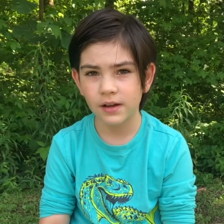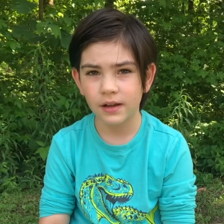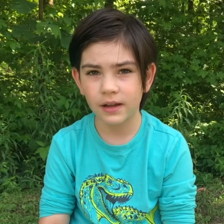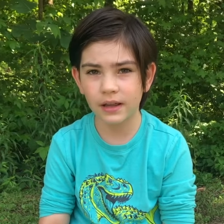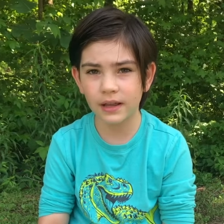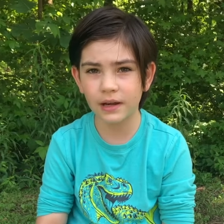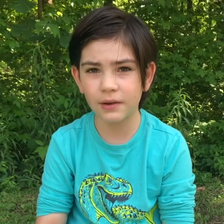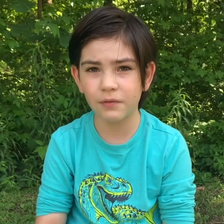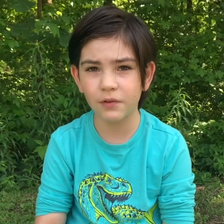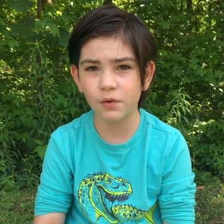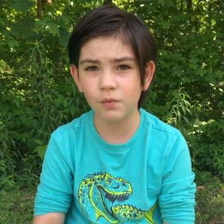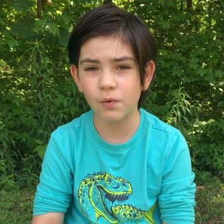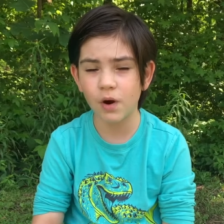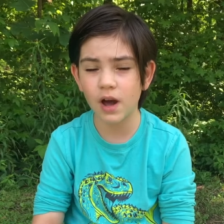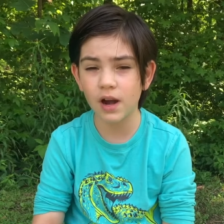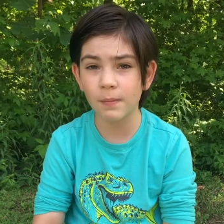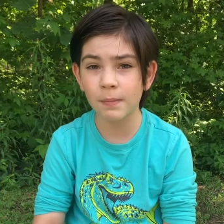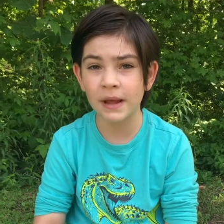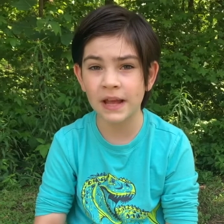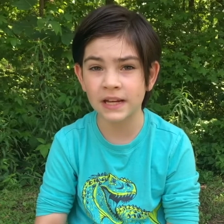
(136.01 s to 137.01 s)
And if you
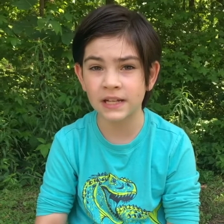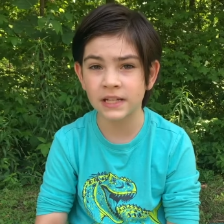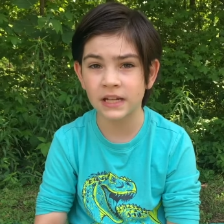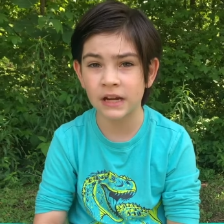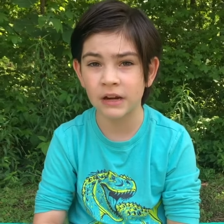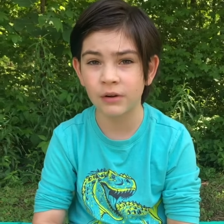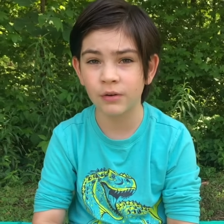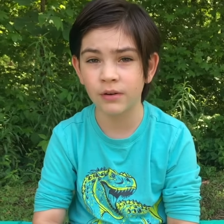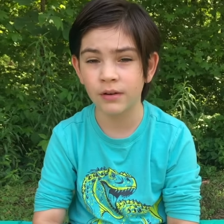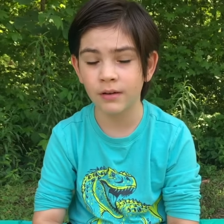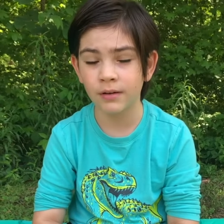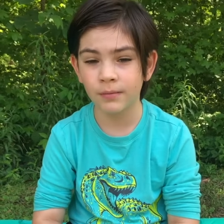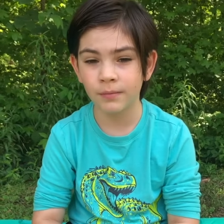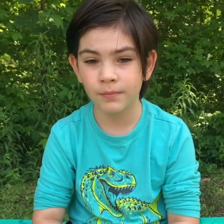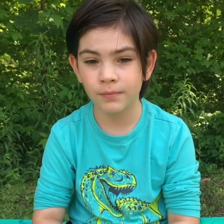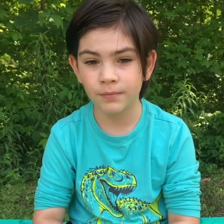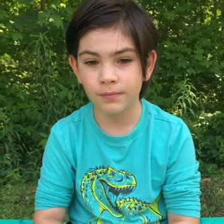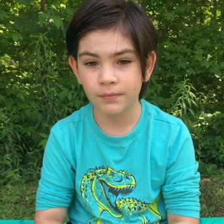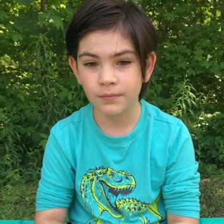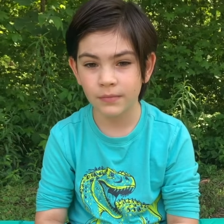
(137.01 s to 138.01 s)
want a pet toad,
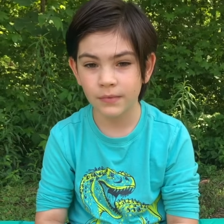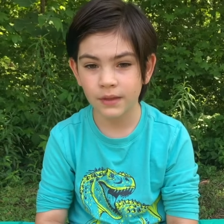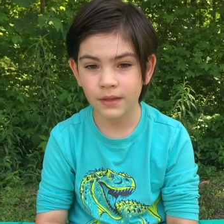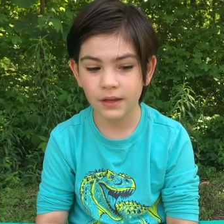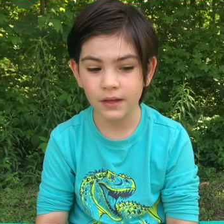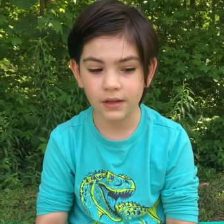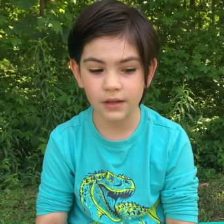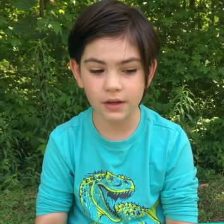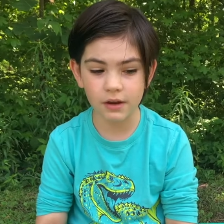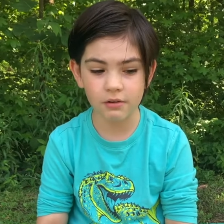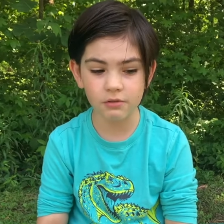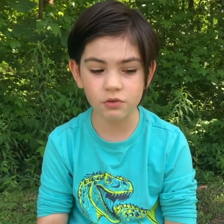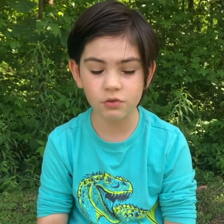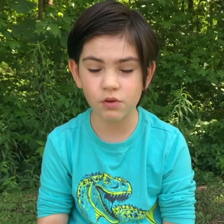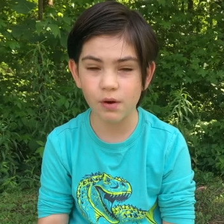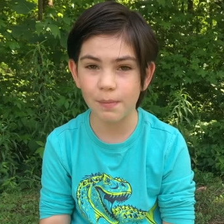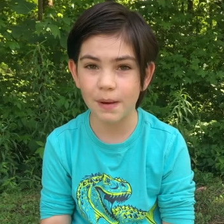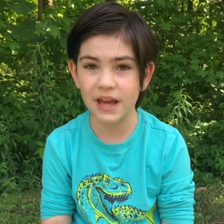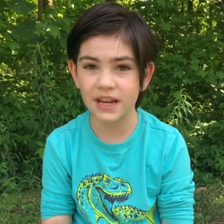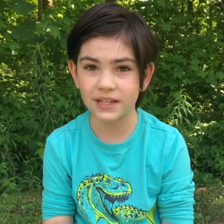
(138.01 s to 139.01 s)
go to
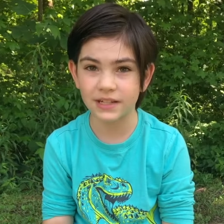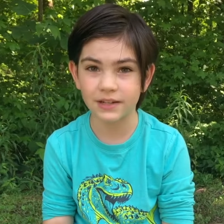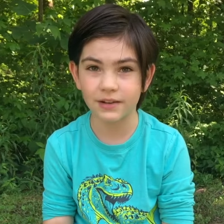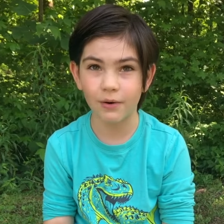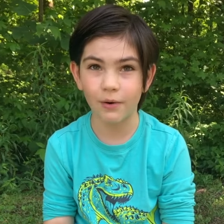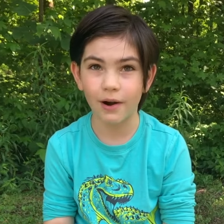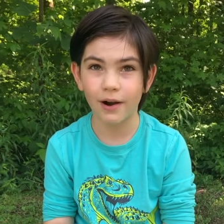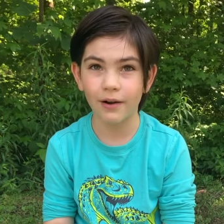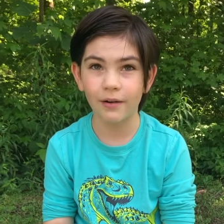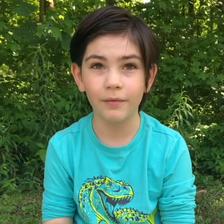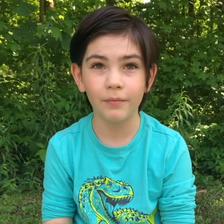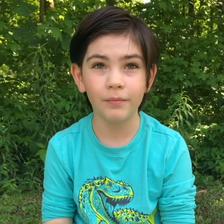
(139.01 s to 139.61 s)
a pet store.